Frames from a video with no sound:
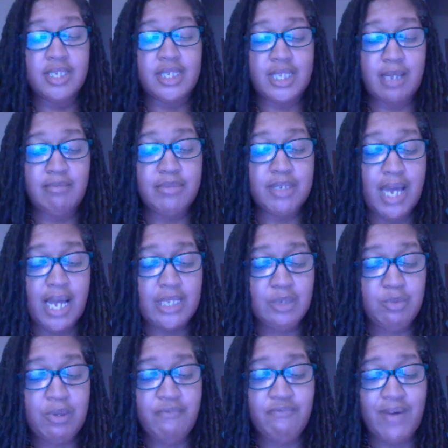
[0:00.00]

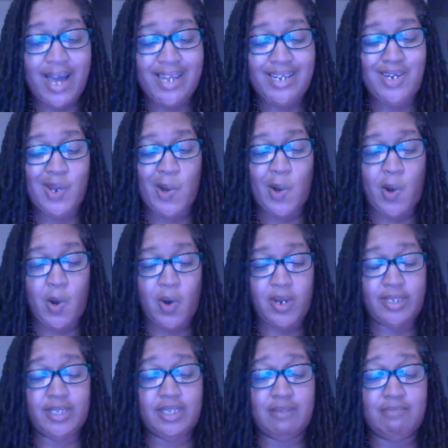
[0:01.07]
Sometimes we find it
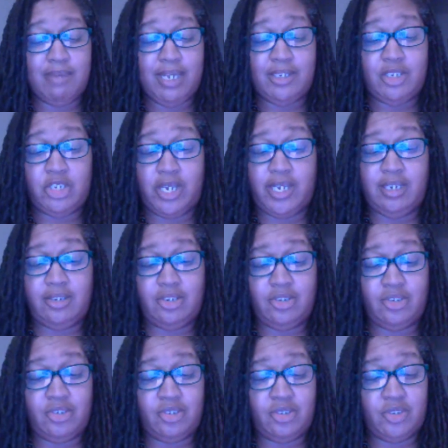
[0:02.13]
hard to make
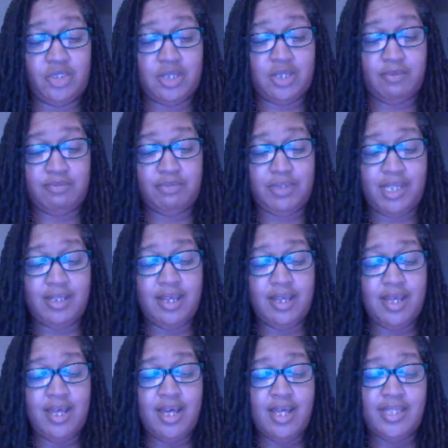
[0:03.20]
changes to something
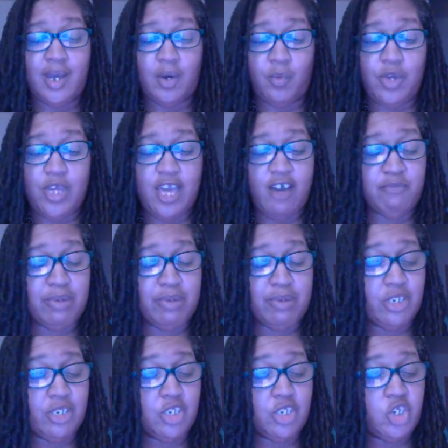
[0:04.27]
that we have been
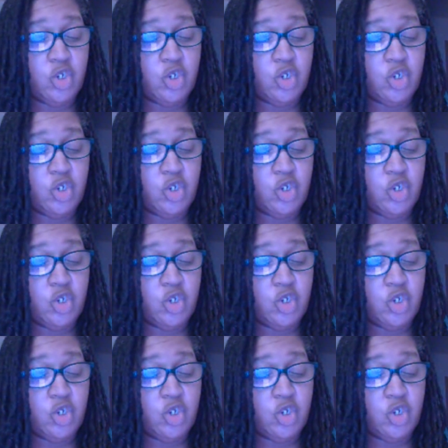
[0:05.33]
doing